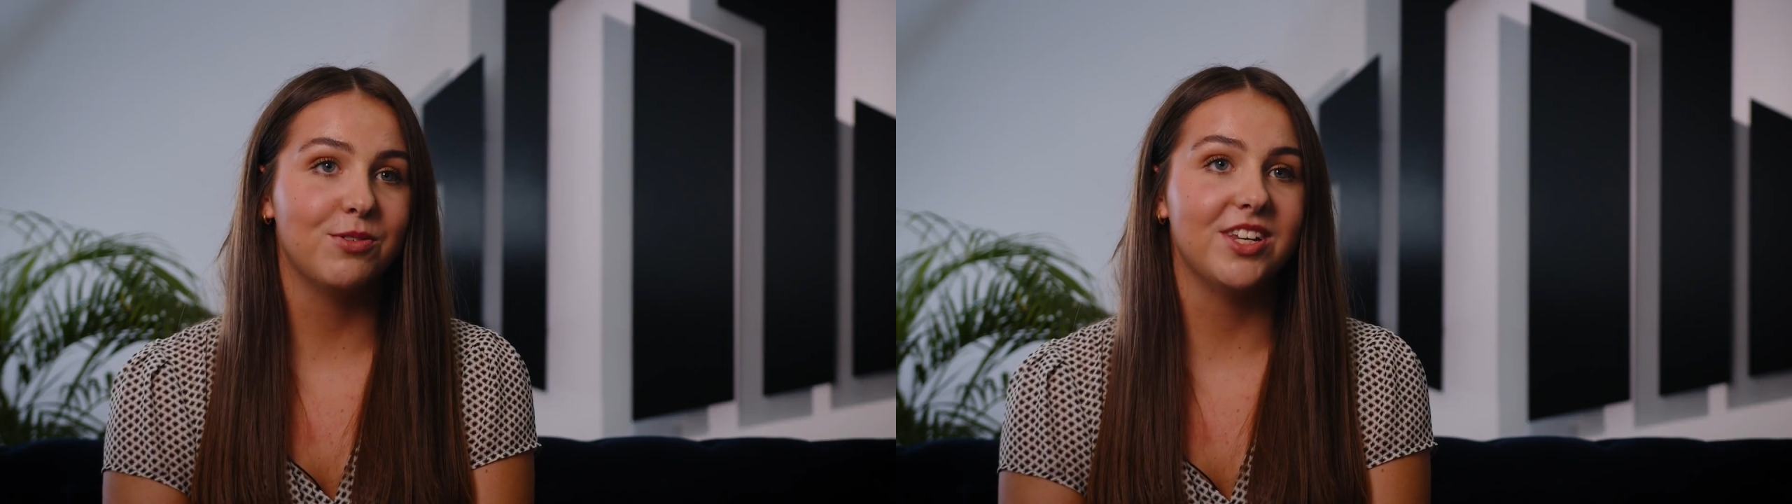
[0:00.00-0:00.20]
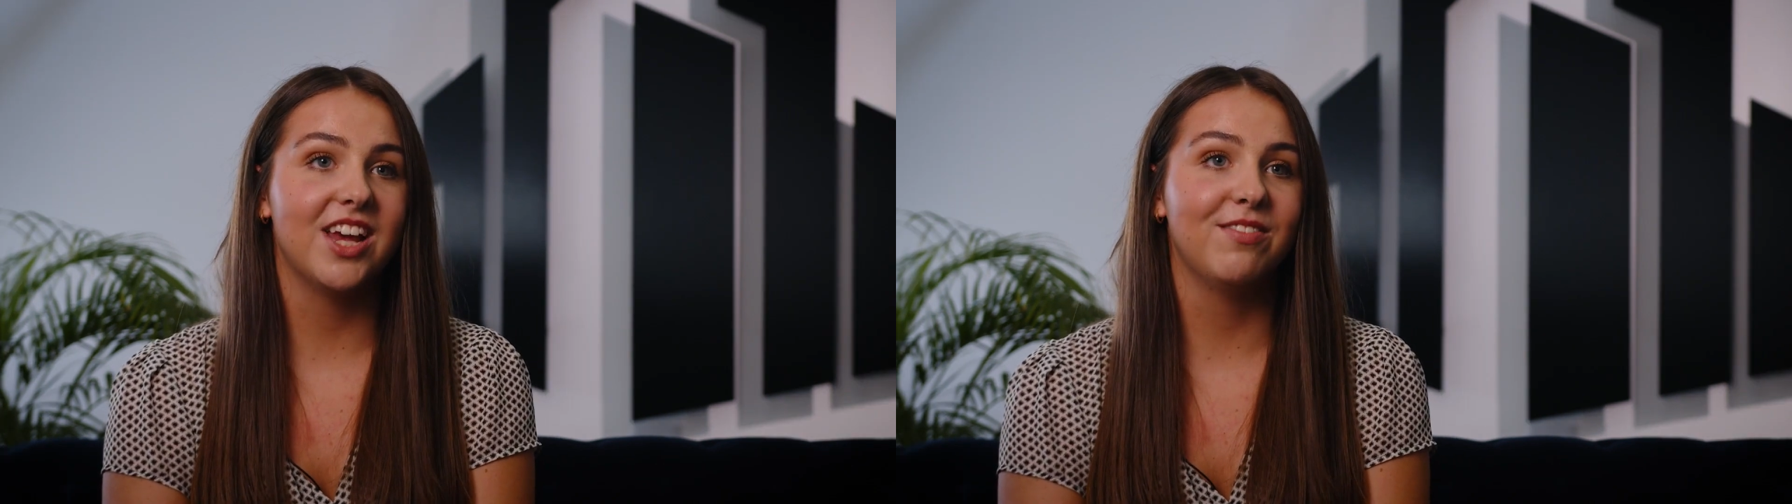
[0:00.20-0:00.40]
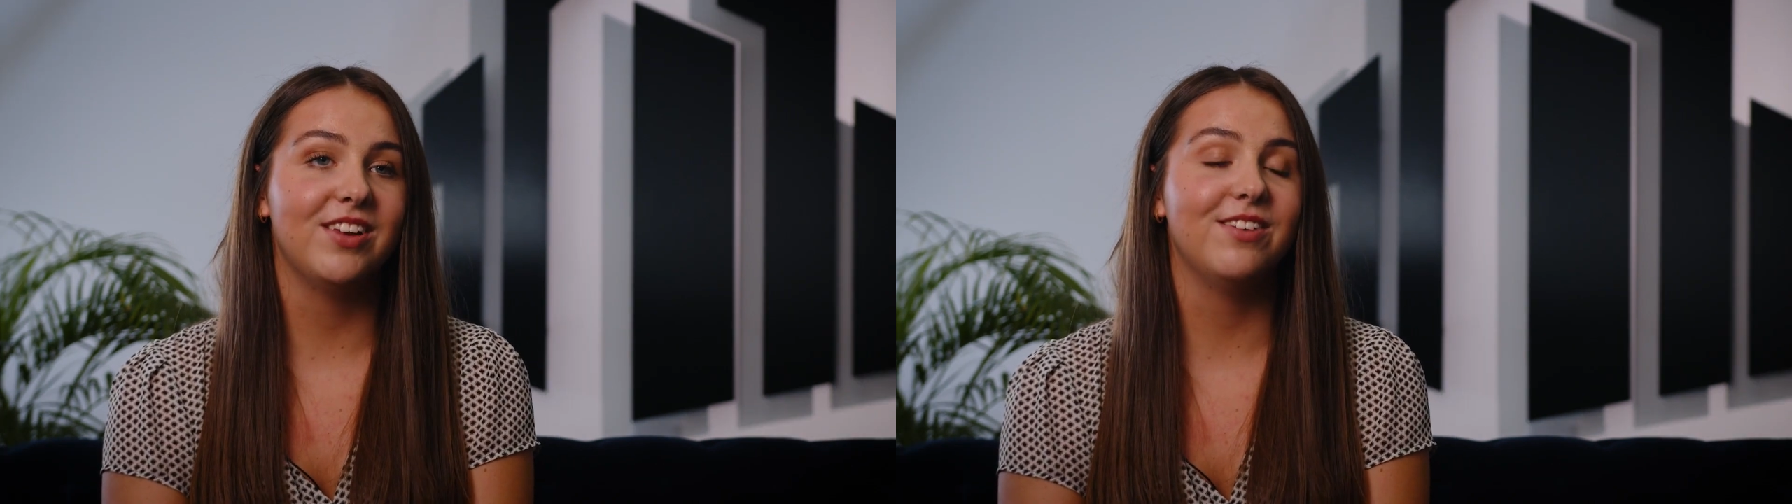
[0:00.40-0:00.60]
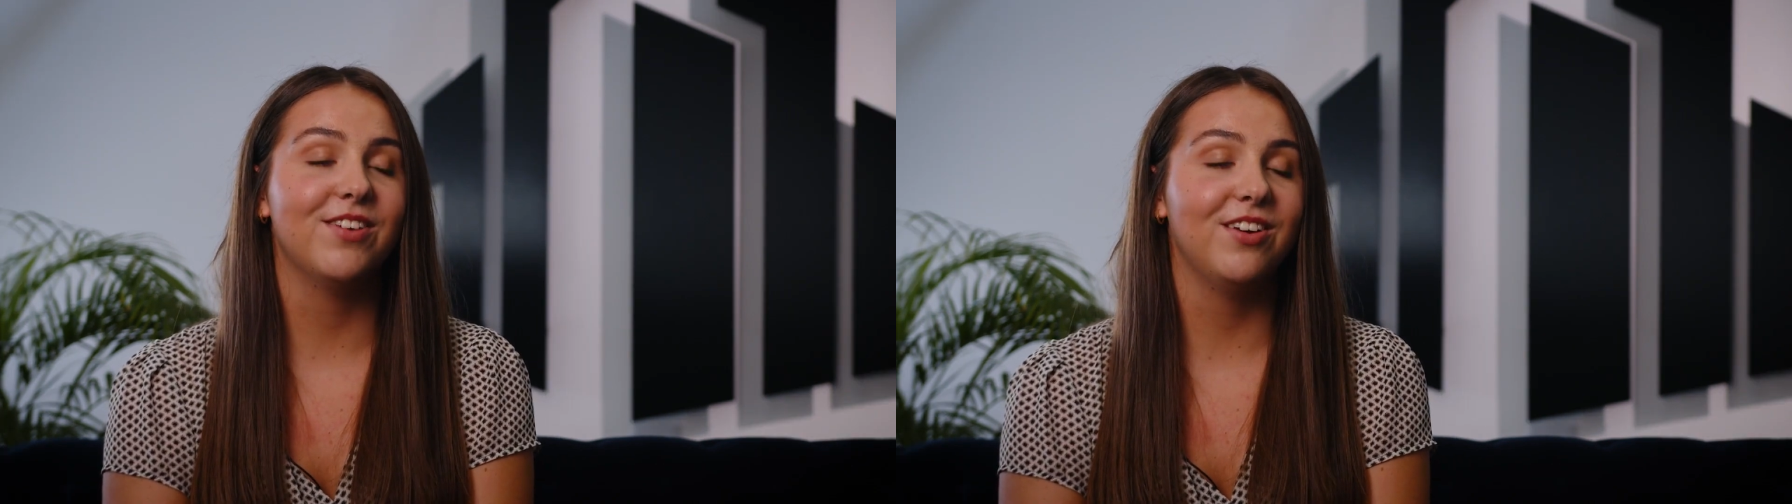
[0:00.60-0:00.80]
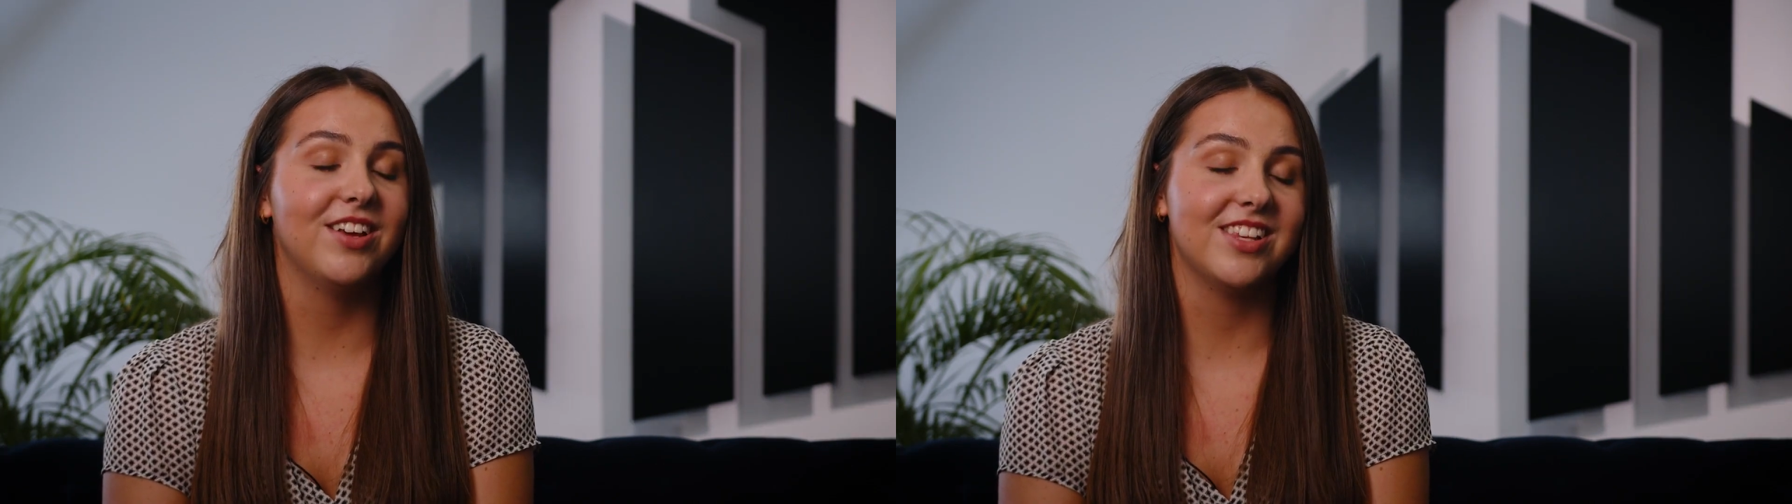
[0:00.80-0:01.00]
which heavily
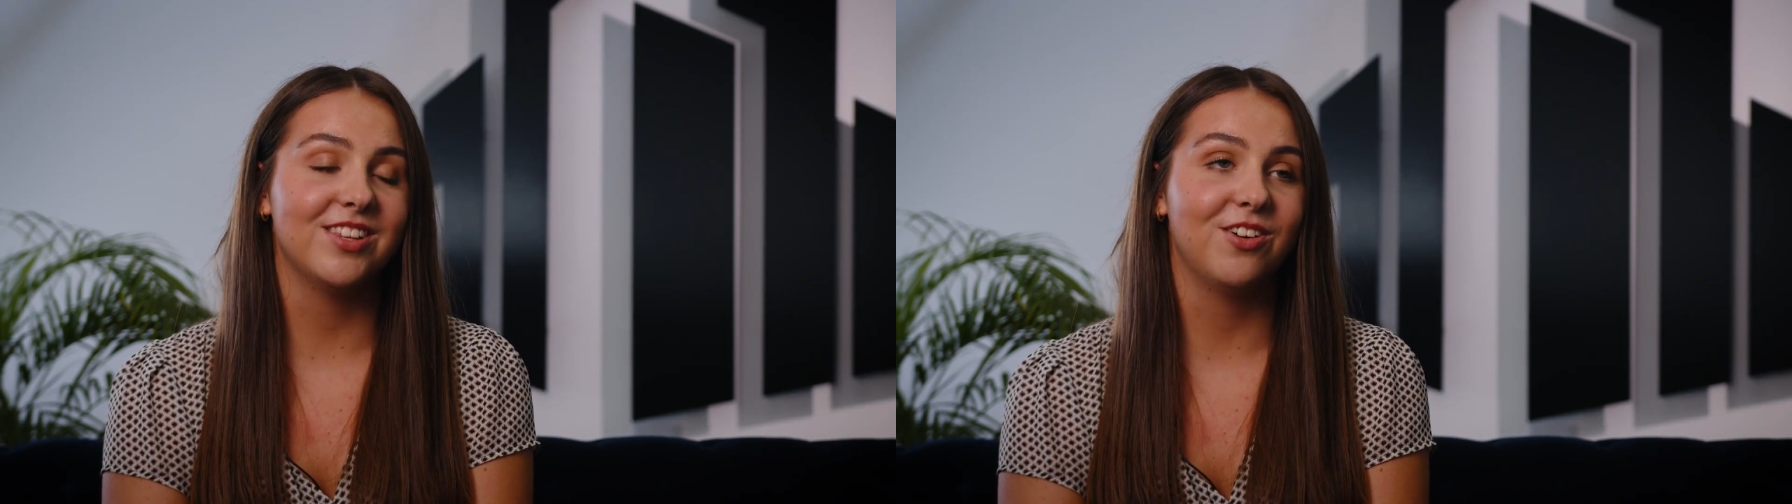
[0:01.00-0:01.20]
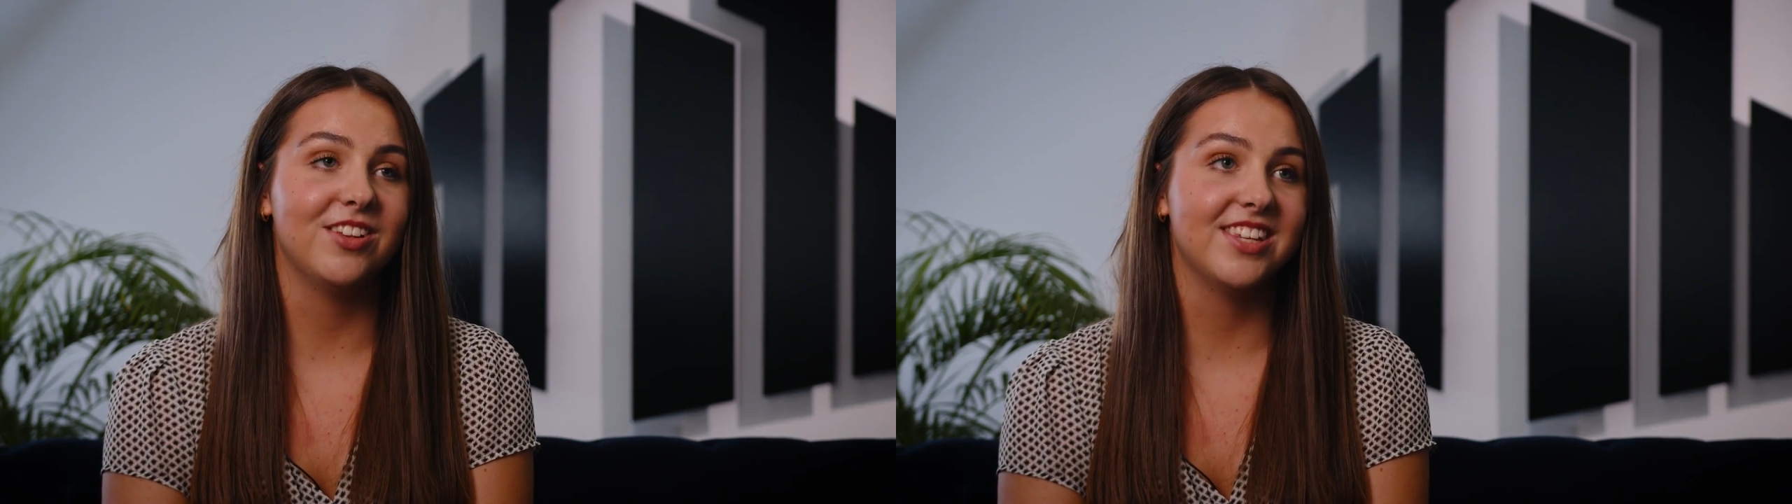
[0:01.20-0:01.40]
focuses on